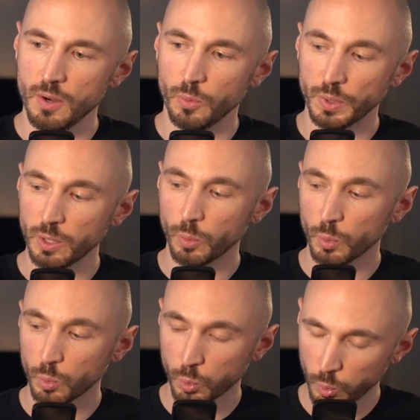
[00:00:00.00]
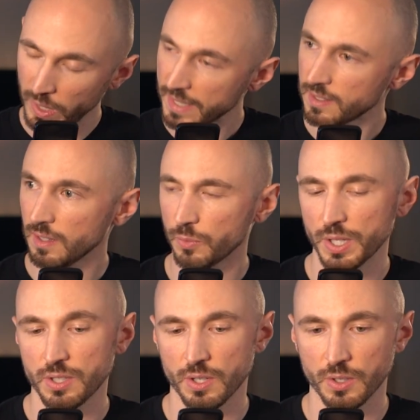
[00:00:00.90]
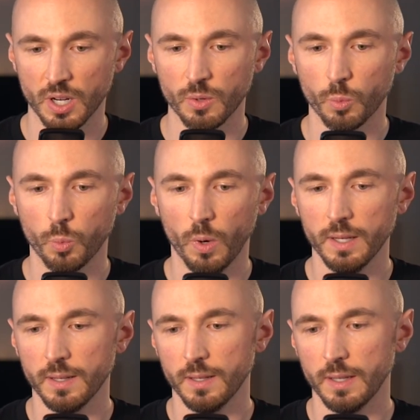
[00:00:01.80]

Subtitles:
we did weeks of research on what